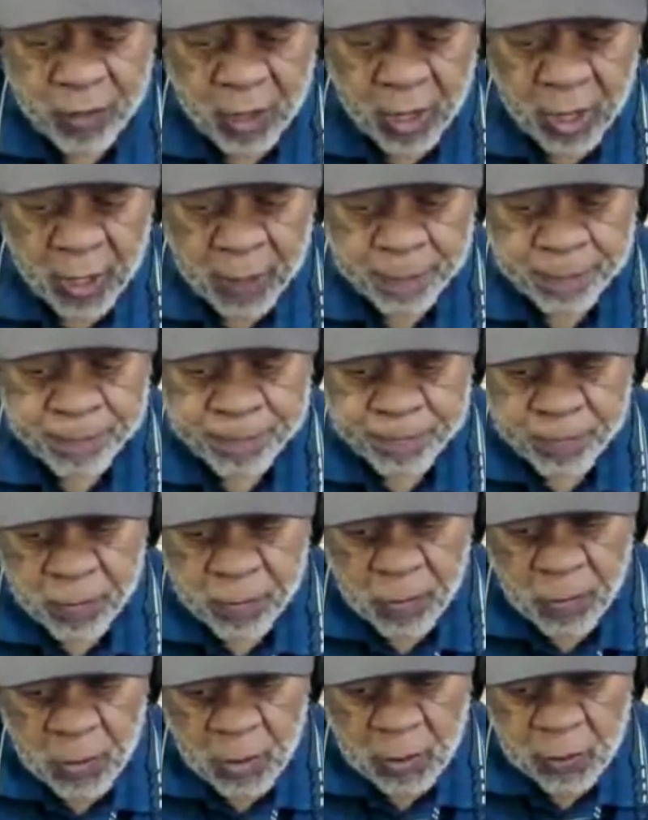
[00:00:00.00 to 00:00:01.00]
um,
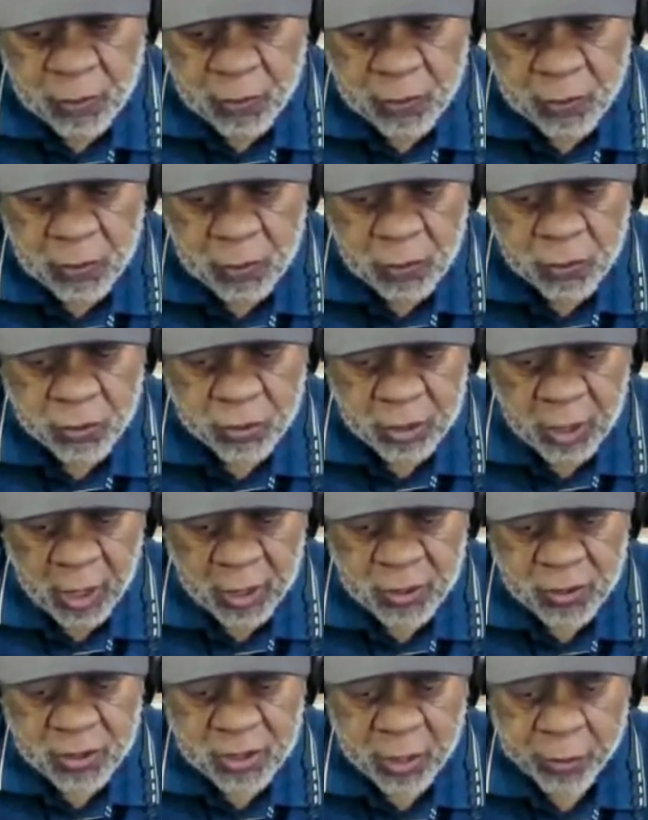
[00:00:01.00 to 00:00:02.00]

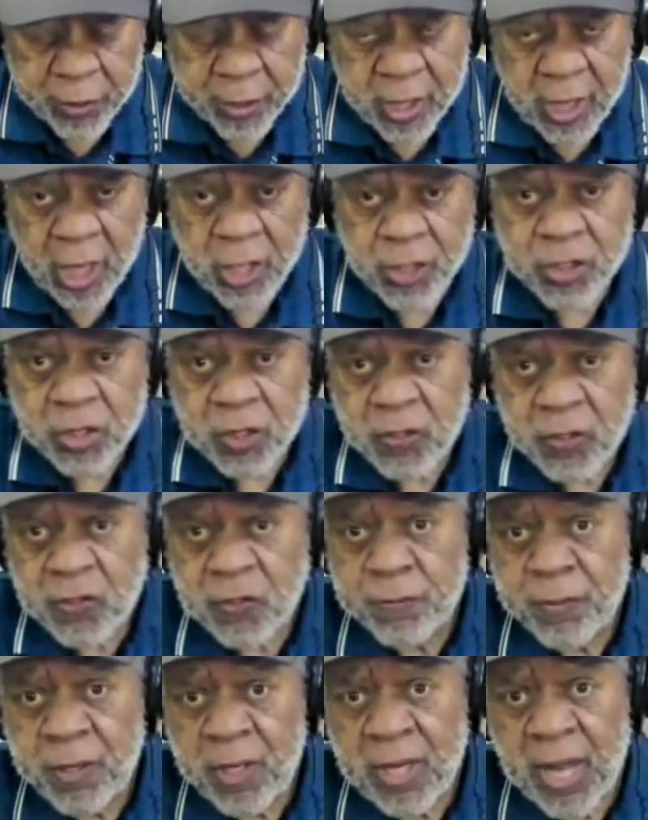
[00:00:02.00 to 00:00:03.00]
staunch
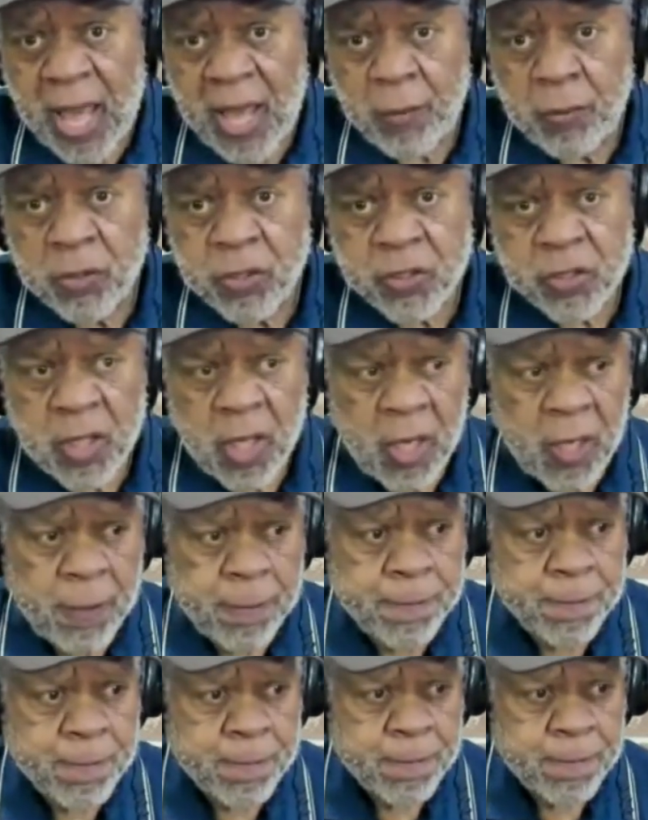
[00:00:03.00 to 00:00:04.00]
segregationists. But I was
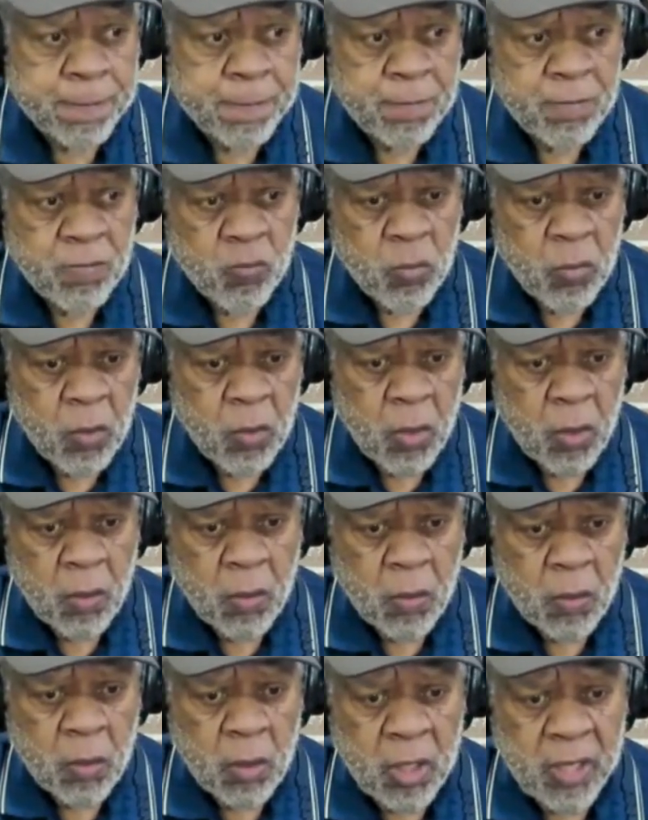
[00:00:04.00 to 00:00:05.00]
um,
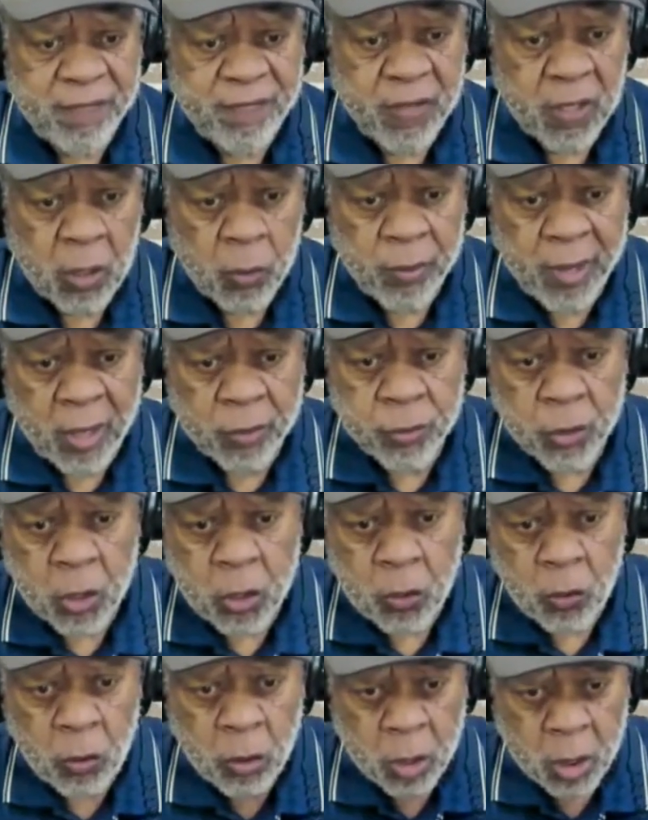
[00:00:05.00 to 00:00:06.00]
living around the
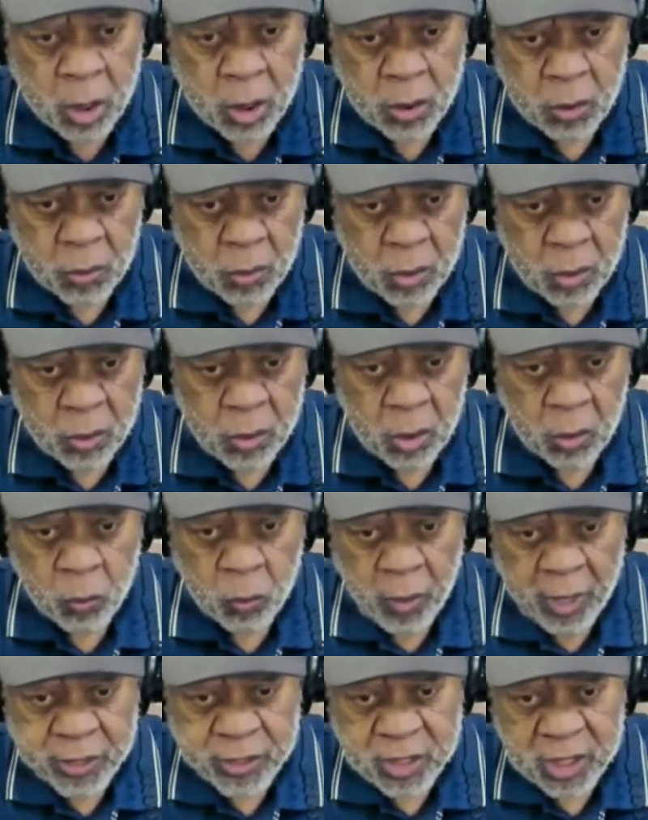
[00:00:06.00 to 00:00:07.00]
corner, you know,
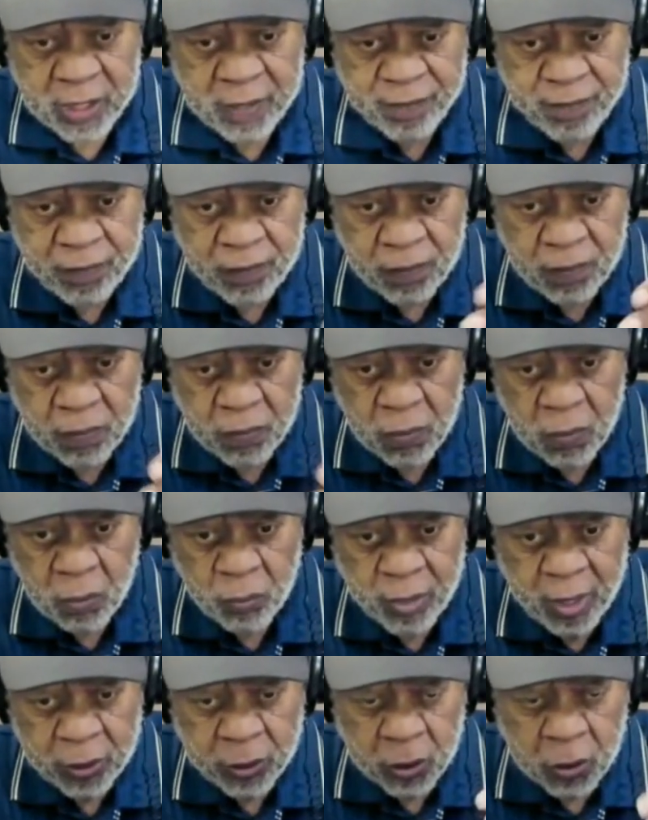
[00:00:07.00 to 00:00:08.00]
whites
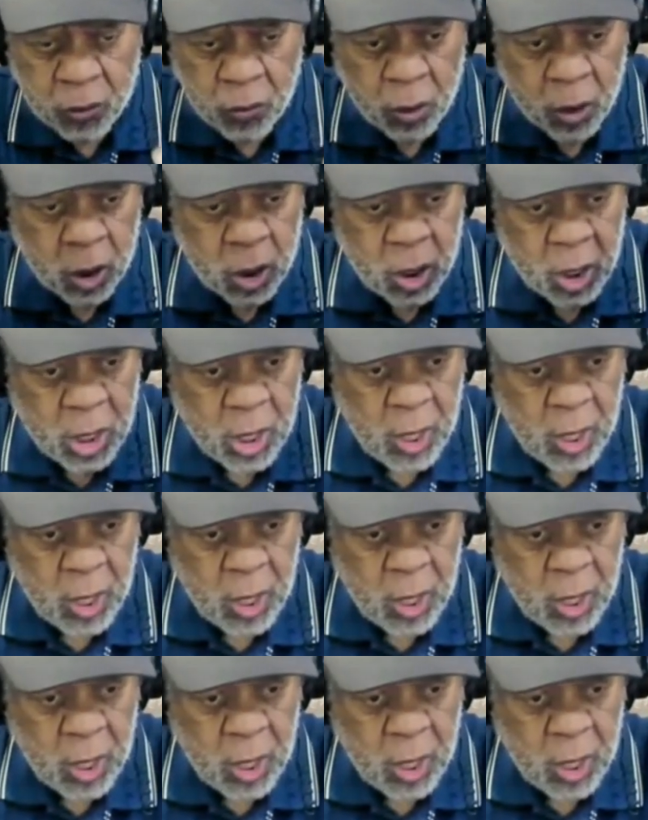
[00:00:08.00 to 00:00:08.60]
around the corner,